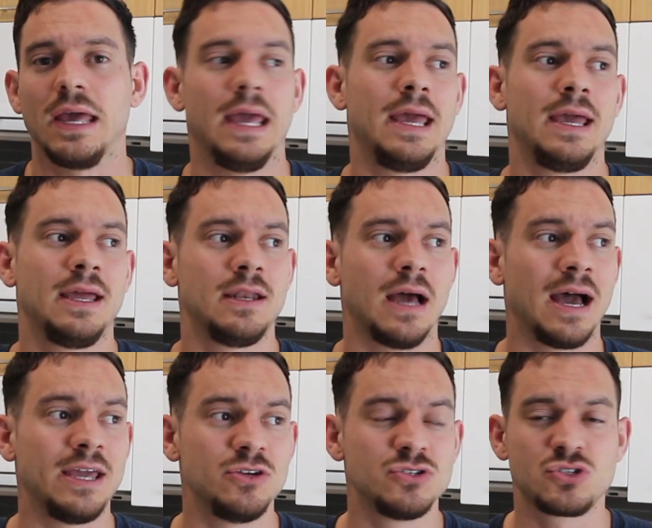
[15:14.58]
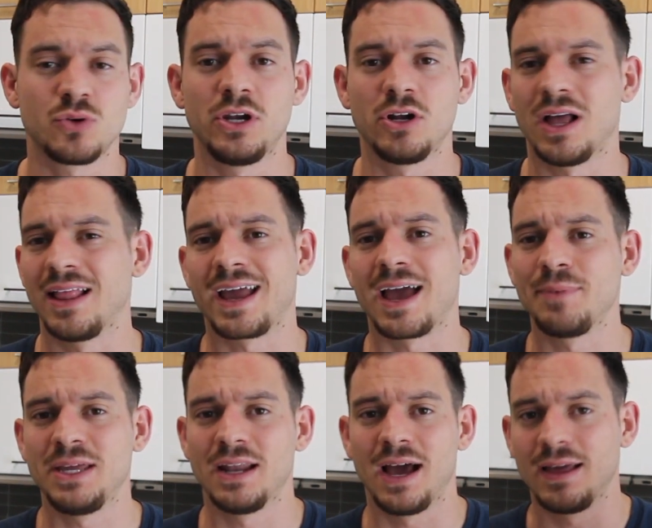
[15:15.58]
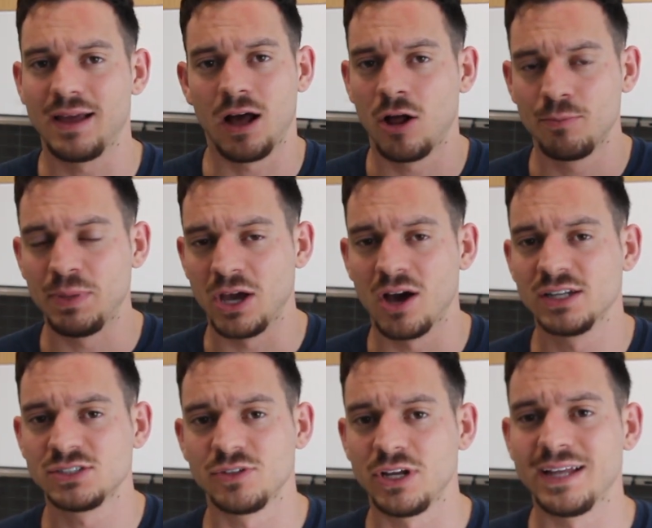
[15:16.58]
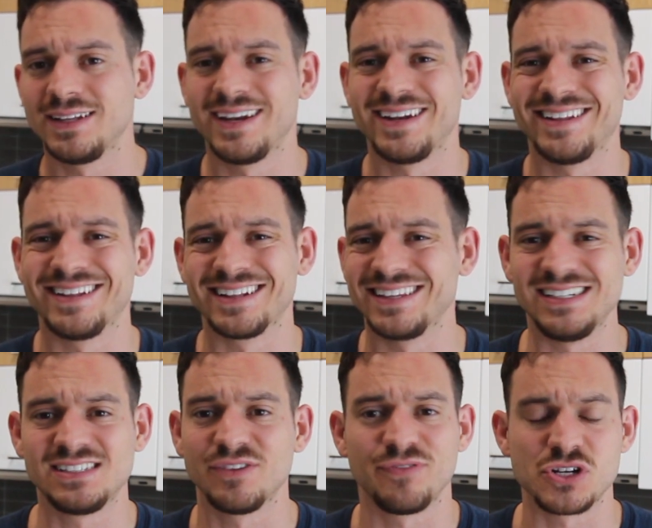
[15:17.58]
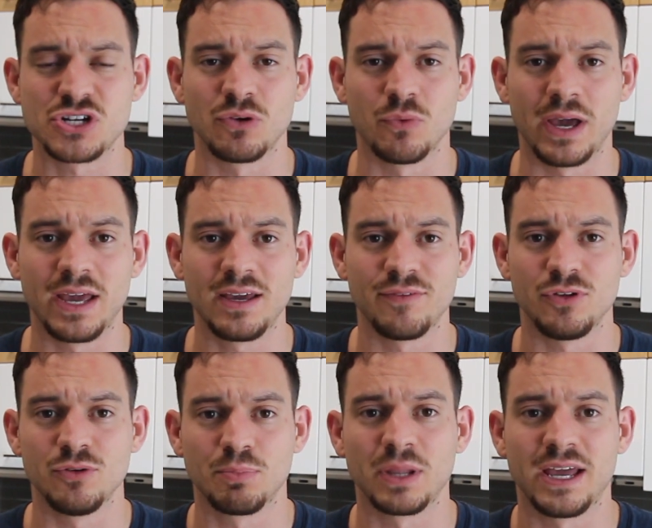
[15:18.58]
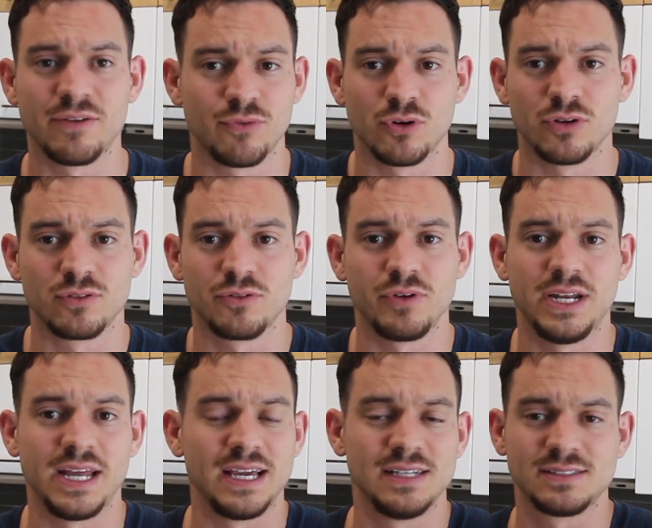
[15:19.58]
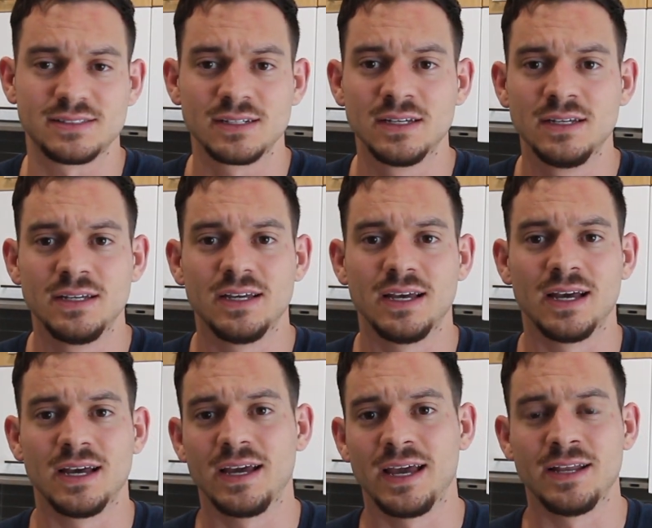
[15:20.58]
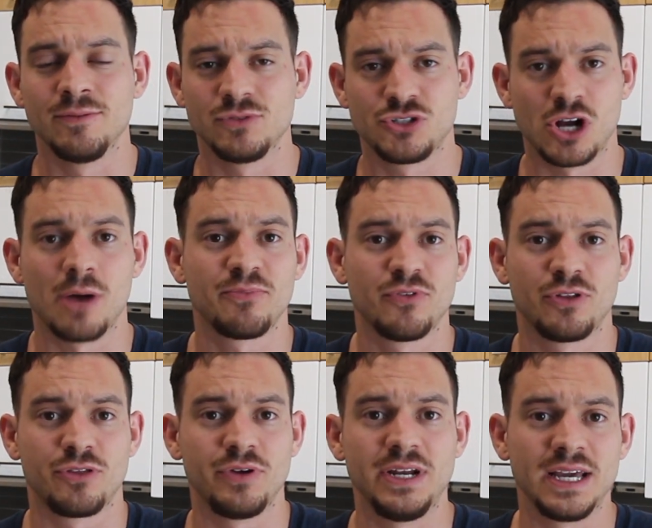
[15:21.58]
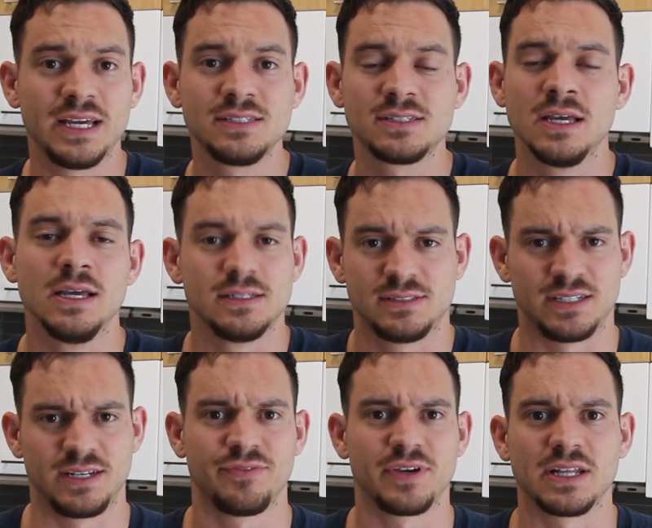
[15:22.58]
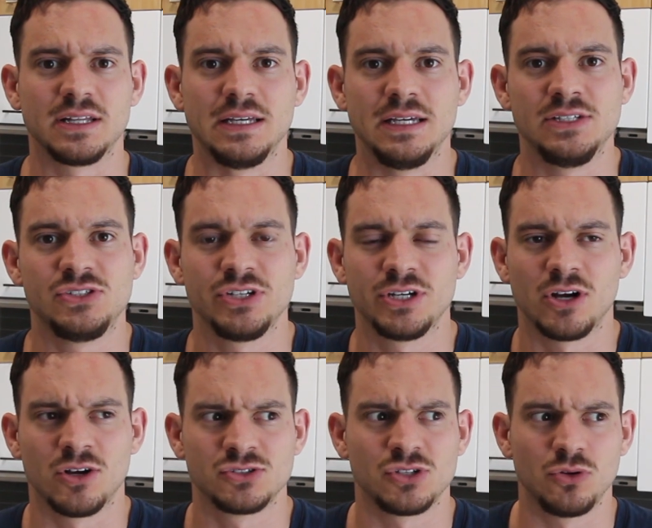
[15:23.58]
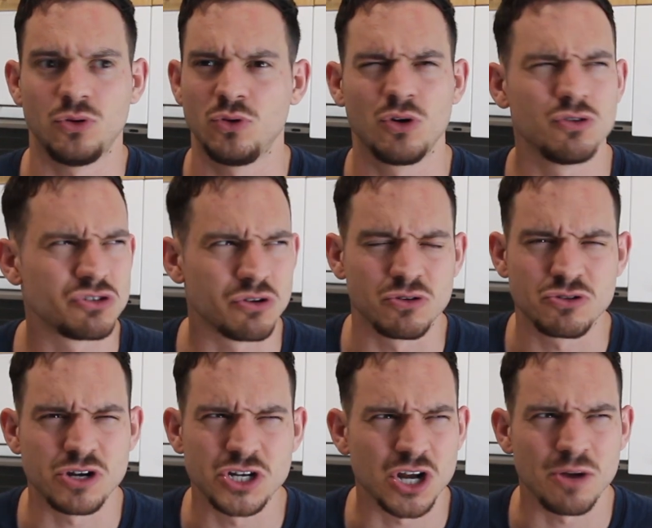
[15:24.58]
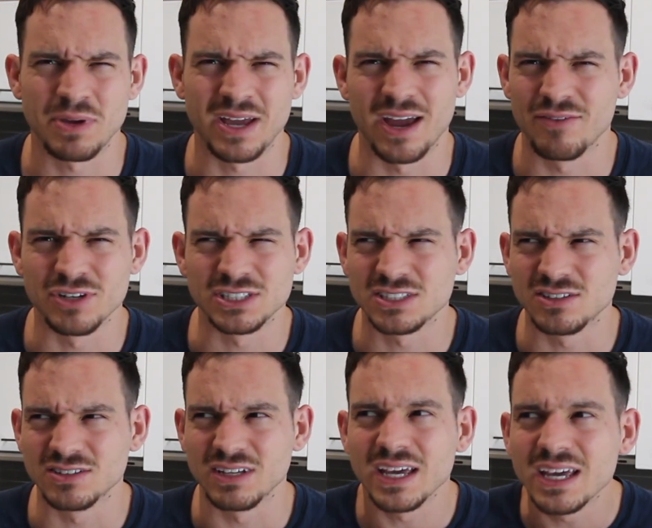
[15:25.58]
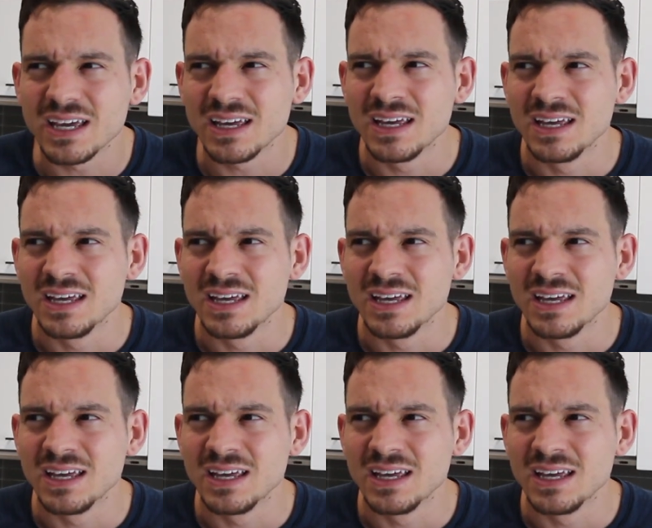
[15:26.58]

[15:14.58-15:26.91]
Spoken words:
And I used $20, like I mean, I'll be honest with you, I did it in the least efficient way. If you plan for 3 days and shop for 3 days, significantly easier. Also, who goes grocery shopping every single day?